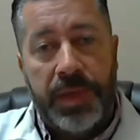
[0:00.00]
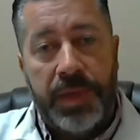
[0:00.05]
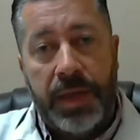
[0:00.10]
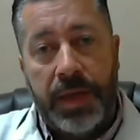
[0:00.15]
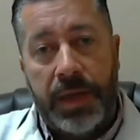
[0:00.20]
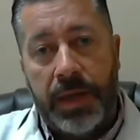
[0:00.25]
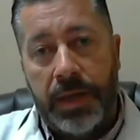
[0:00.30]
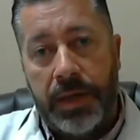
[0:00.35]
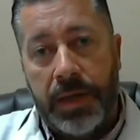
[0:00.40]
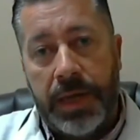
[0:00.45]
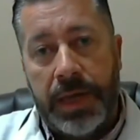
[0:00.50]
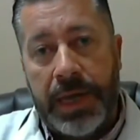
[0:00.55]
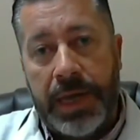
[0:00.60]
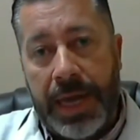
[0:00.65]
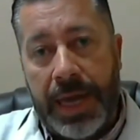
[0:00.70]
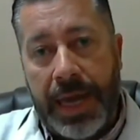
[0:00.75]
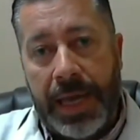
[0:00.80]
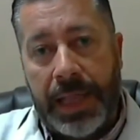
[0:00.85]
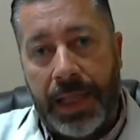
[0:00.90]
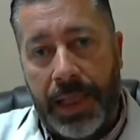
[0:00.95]
and it
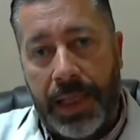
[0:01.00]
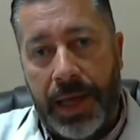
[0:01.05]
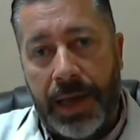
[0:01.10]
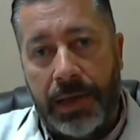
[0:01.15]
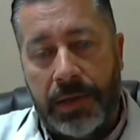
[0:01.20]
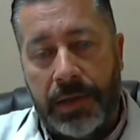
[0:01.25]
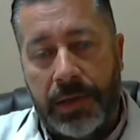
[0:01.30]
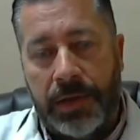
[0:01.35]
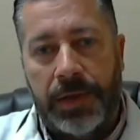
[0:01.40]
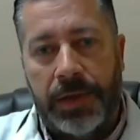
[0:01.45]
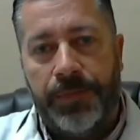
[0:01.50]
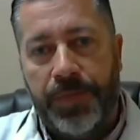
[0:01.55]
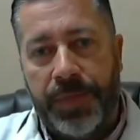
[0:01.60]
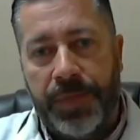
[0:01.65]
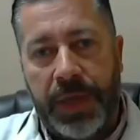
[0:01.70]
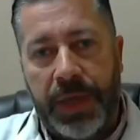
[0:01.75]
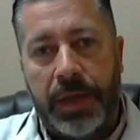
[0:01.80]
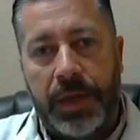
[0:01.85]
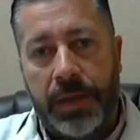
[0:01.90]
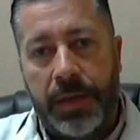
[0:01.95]
analyzes it,
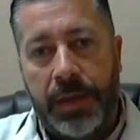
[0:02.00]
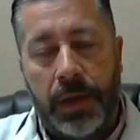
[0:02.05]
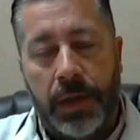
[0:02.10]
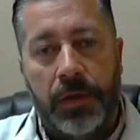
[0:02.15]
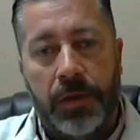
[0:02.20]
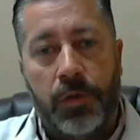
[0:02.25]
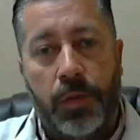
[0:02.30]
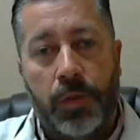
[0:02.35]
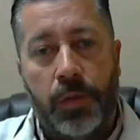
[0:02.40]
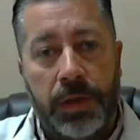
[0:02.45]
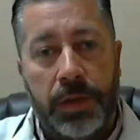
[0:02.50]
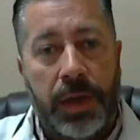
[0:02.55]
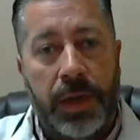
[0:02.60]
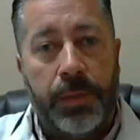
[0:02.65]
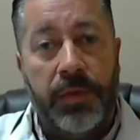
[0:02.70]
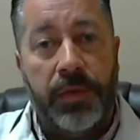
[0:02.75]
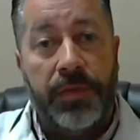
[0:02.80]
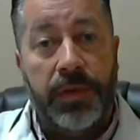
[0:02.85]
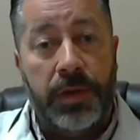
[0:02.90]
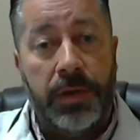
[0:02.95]
and it tells what
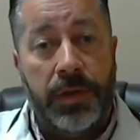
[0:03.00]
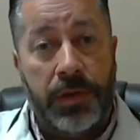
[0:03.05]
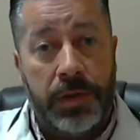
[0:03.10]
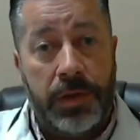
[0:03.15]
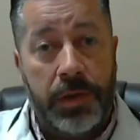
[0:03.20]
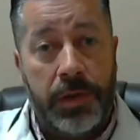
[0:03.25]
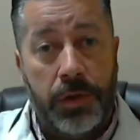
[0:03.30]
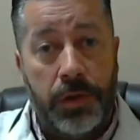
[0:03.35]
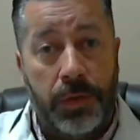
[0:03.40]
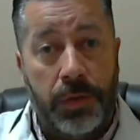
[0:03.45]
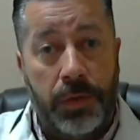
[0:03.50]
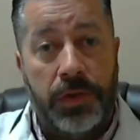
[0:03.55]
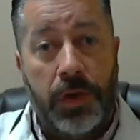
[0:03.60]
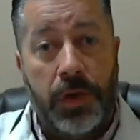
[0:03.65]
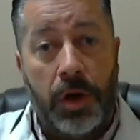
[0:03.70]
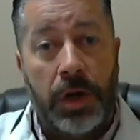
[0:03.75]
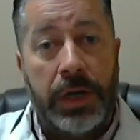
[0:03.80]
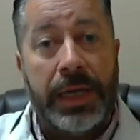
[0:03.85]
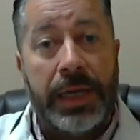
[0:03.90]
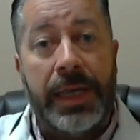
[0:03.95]
type of constituents
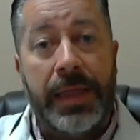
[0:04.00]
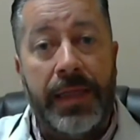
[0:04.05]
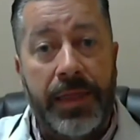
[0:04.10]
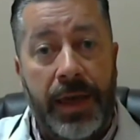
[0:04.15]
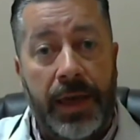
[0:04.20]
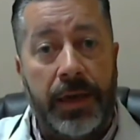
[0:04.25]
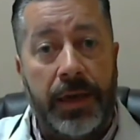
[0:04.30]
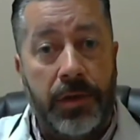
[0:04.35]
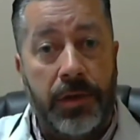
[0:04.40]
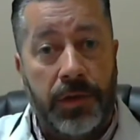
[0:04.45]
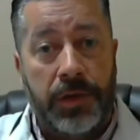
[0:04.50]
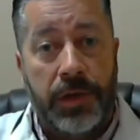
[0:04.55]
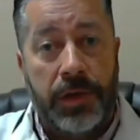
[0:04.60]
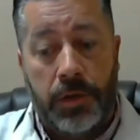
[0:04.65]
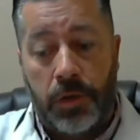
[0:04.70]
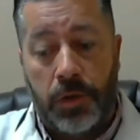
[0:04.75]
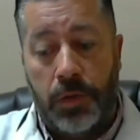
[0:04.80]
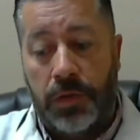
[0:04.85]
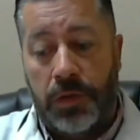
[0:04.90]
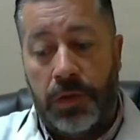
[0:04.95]
are in that.
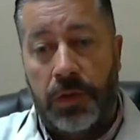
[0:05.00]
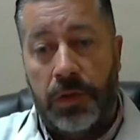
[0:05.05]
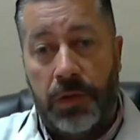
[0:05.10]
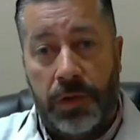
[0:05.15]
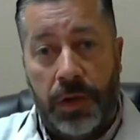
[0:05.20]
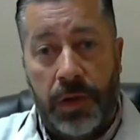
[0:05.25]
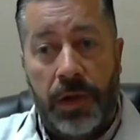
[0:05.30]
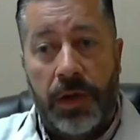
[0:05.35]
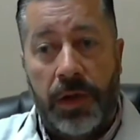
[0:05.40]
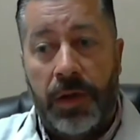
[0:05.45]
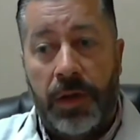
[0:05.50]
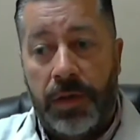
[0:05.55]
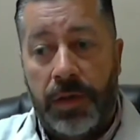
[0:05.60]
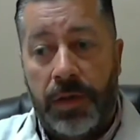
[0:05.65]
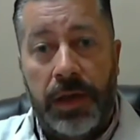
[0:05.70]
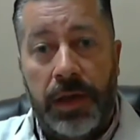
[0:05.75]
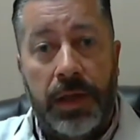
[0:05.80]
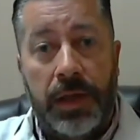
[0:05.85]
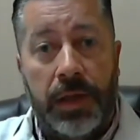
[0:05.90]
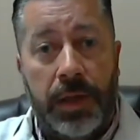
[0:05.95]
Constituents is
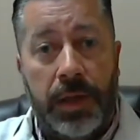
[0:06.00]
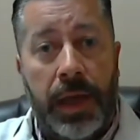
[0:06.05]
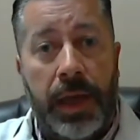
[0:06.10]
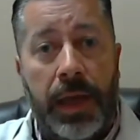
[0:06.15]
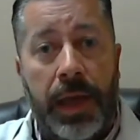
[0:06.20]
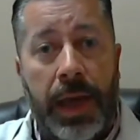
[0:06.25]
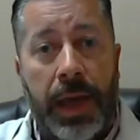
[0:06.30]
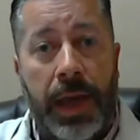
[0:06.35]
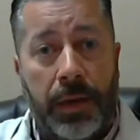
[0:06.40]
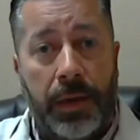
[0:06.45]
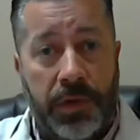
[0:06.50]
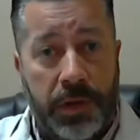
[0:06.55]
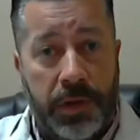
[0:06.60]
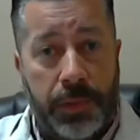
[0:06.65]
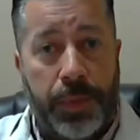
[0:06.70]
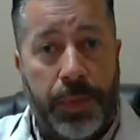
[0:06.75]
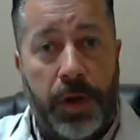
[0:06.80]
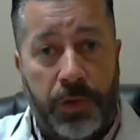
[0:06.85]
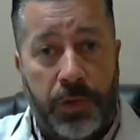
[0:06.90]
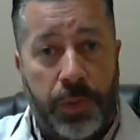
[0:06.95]
the atoms,
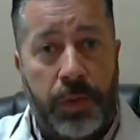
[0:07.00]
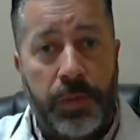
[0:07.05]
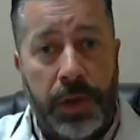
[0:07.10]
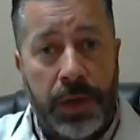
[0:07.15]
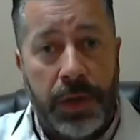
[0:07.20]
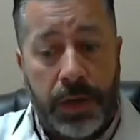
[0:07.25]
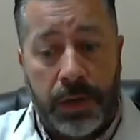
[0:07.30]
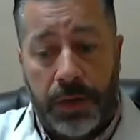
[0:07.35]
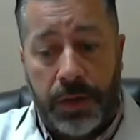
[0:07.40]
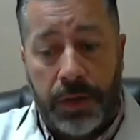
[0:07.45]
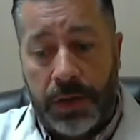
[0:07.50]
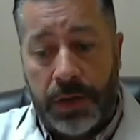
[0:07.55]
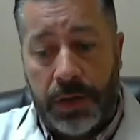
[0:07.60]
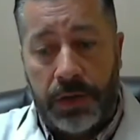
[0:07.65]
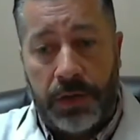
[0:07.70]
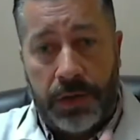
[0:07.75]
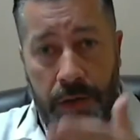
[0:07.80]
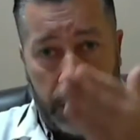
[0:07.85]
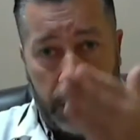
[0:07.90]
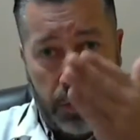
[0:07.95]
the parts per million of the
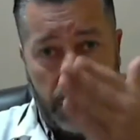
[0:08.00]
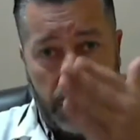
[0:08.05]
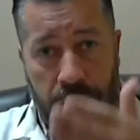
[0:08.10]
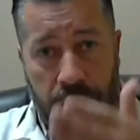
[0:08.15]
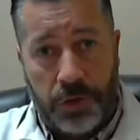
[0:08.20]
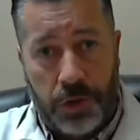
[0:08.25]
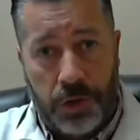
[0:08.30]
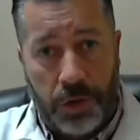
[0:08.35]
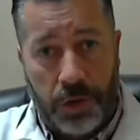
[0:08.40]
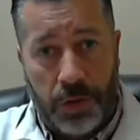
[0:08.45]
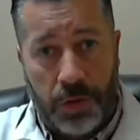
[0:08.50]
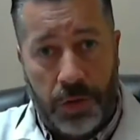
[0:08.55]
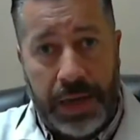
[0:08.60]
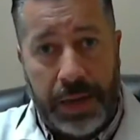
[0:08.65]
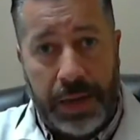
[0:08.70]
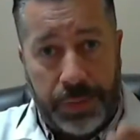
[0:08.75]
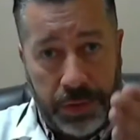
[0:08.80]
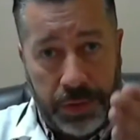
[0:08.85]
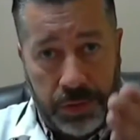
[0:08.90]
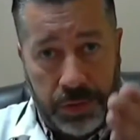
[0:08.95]
constituents. They'll show
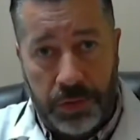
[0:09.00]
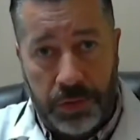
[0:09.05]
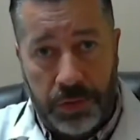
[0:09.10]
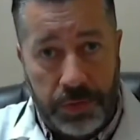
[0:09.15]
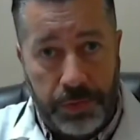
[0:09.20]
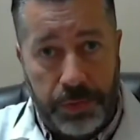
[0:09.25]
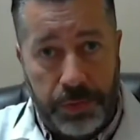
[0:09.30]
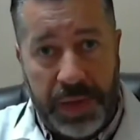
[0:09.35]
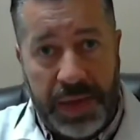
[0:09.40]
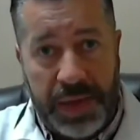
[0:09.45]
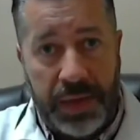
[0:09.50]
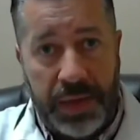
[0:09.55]
amplitudes and